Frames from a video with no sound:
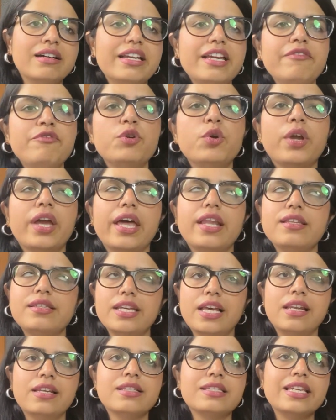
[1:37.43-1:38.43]
if you can
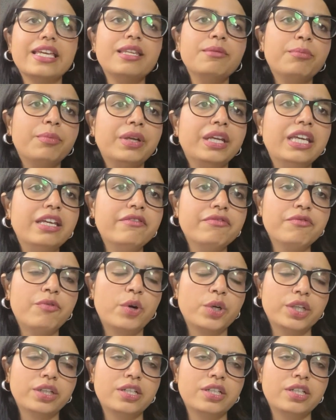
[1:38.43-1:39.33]
tell us in brief, what